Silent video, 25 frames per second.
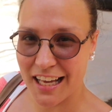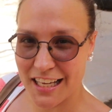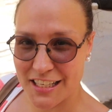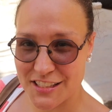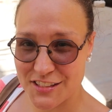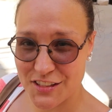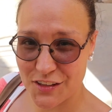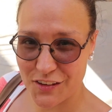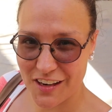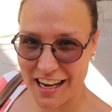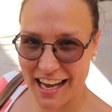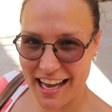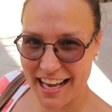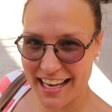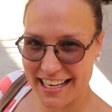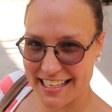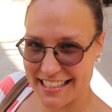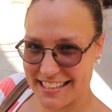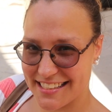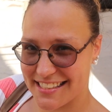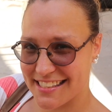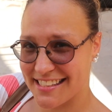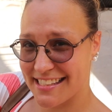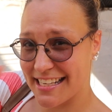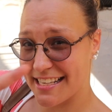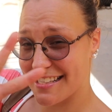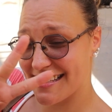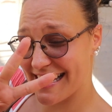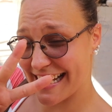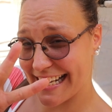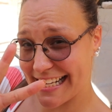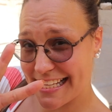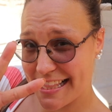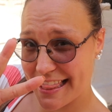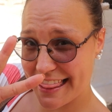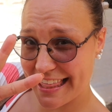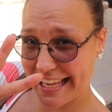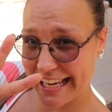So guys, the
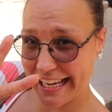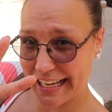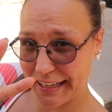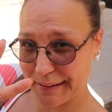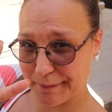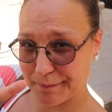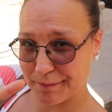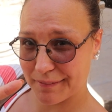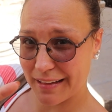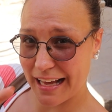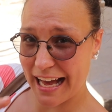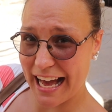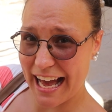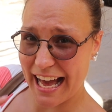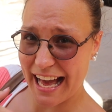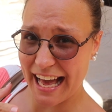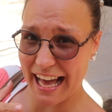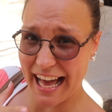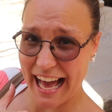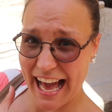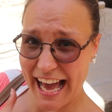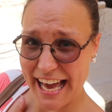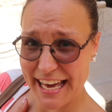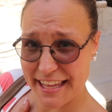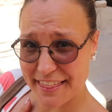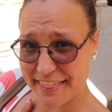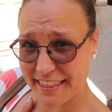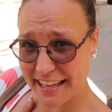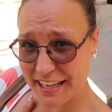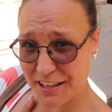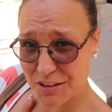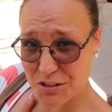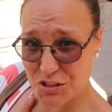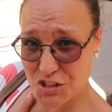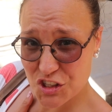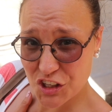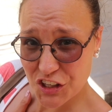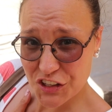second thing I
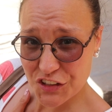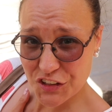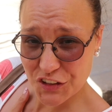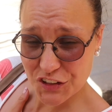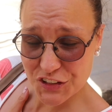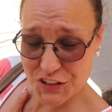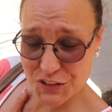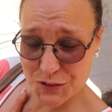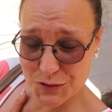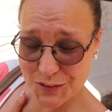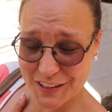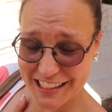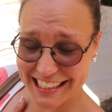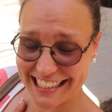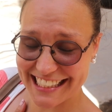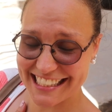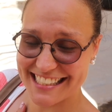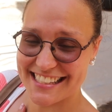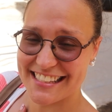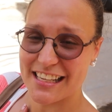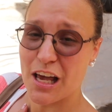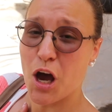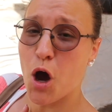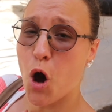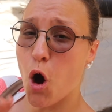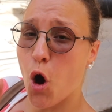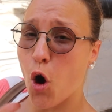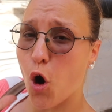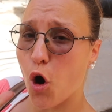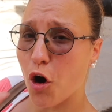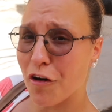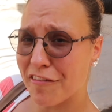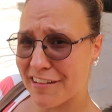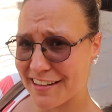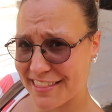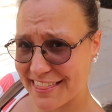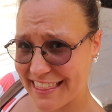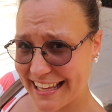think you should not do is
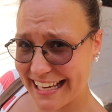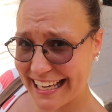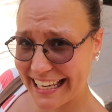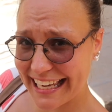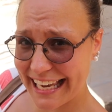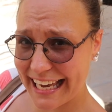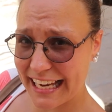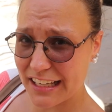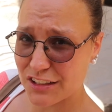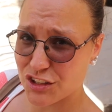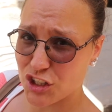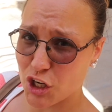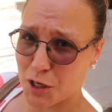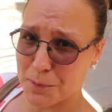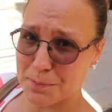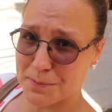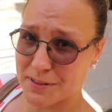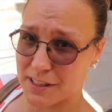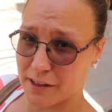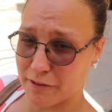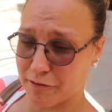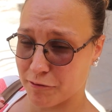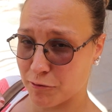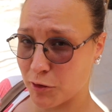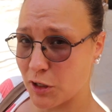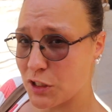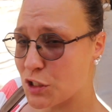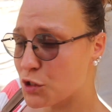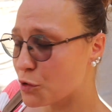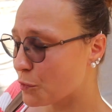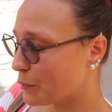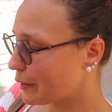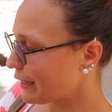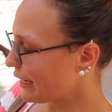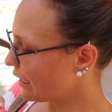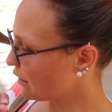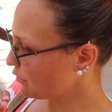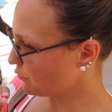overthinking in terms of what to
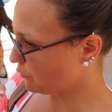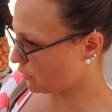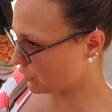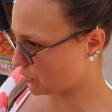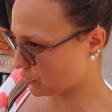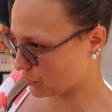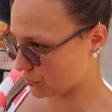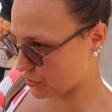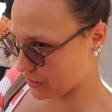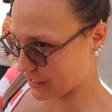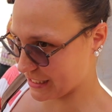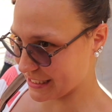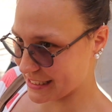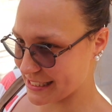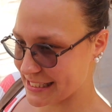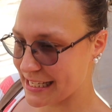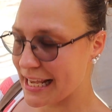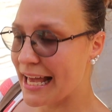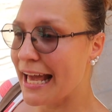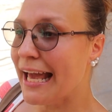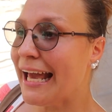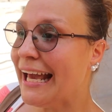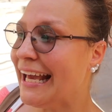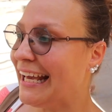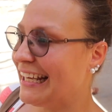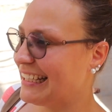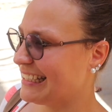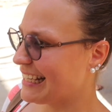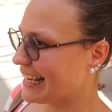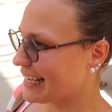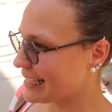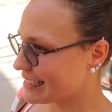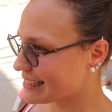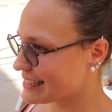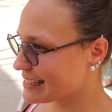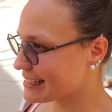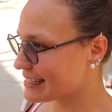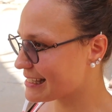wear and what to dress.
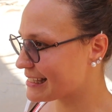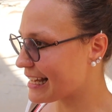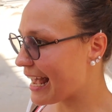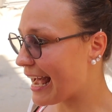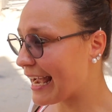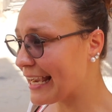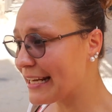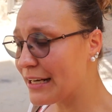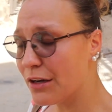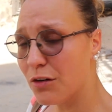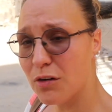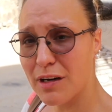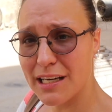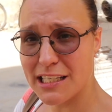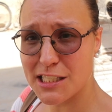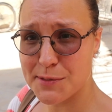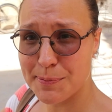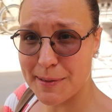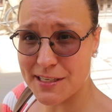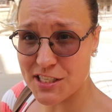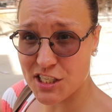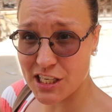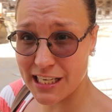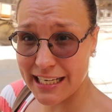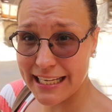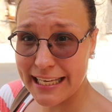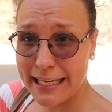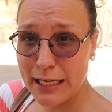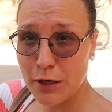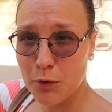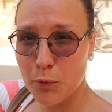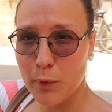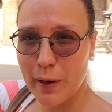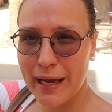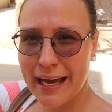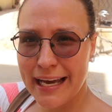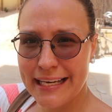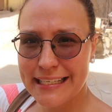Yes, I know, especially here
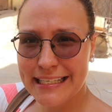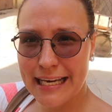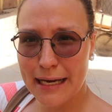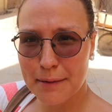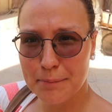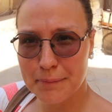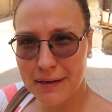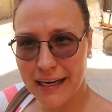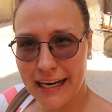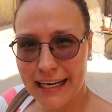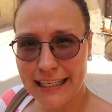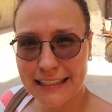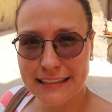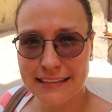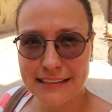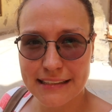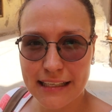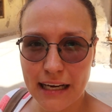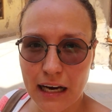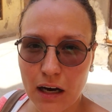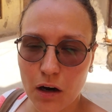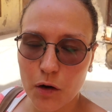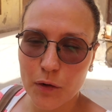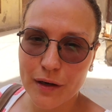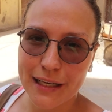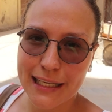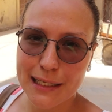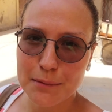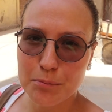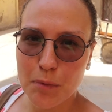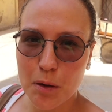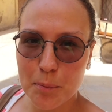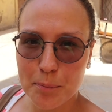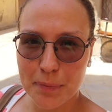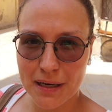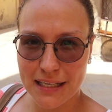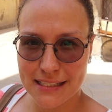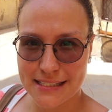where I am right now in
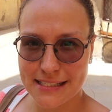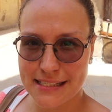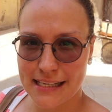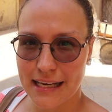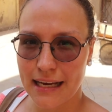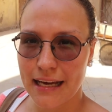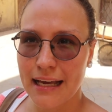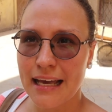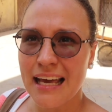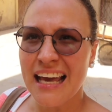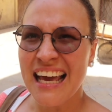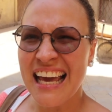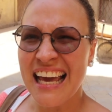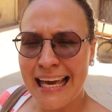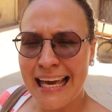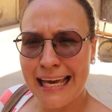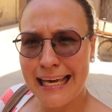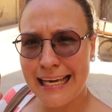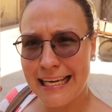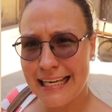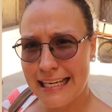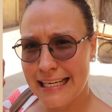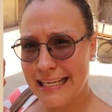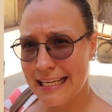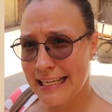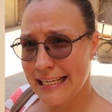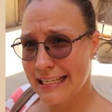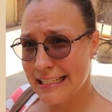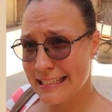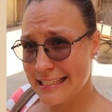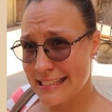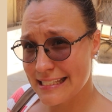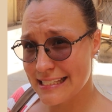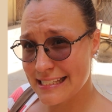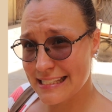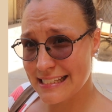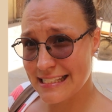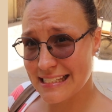Mombasa,
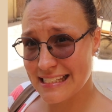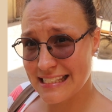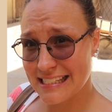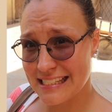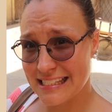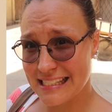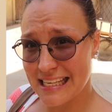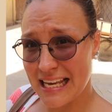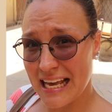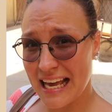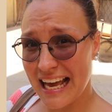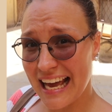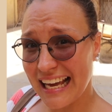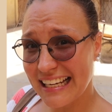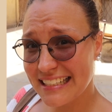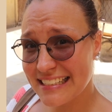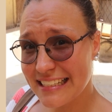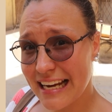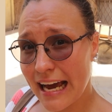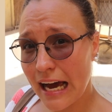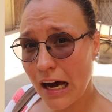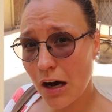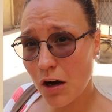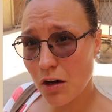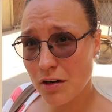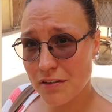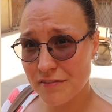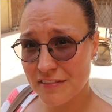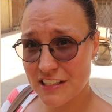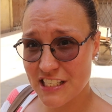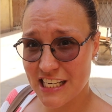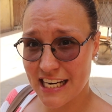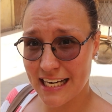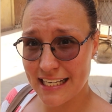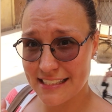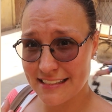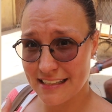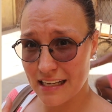it's a town which
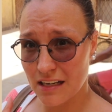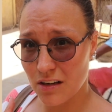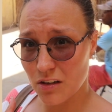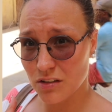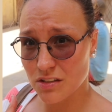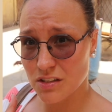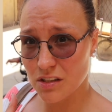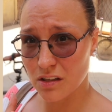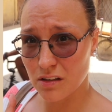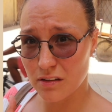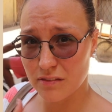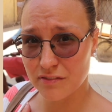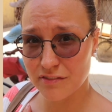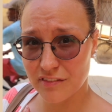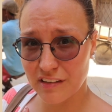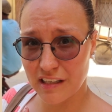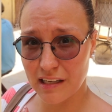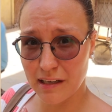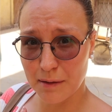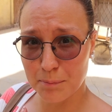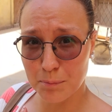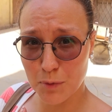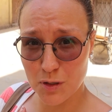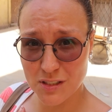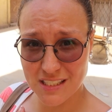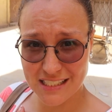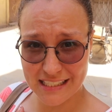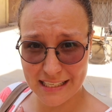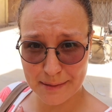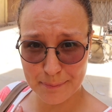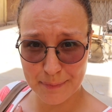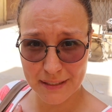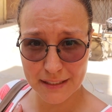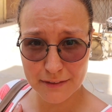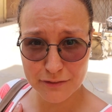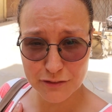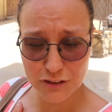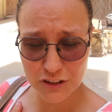has a lot of Muslim
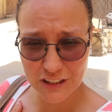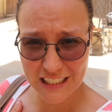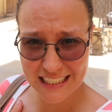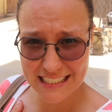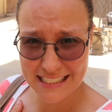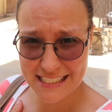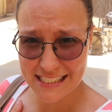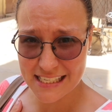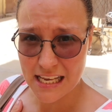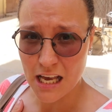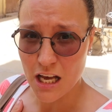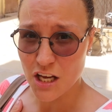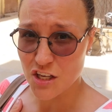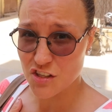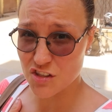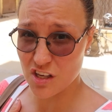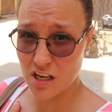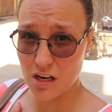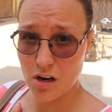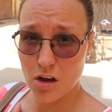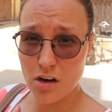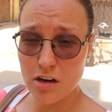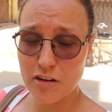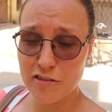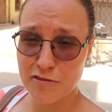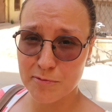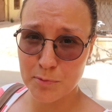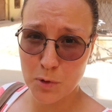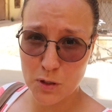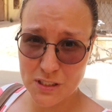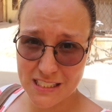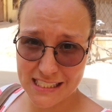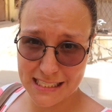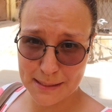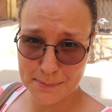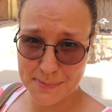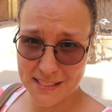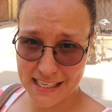influence. So a lot of
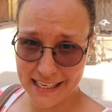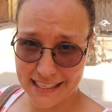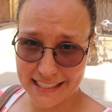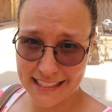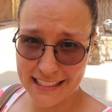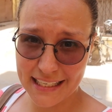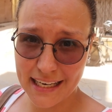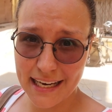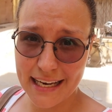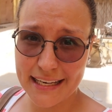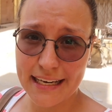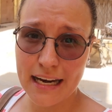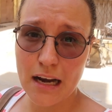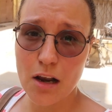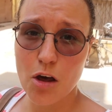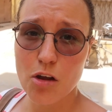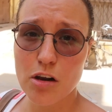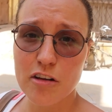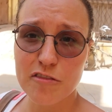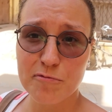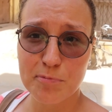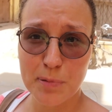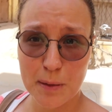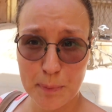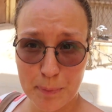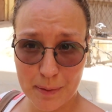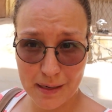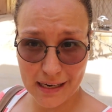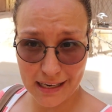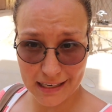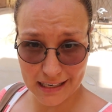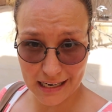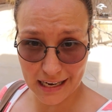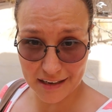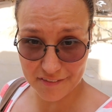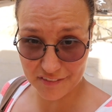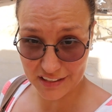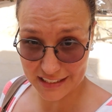Muslims are here and a lot of people are
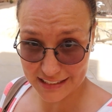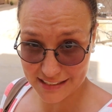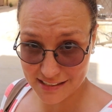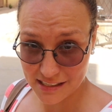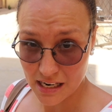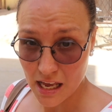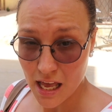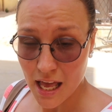covered.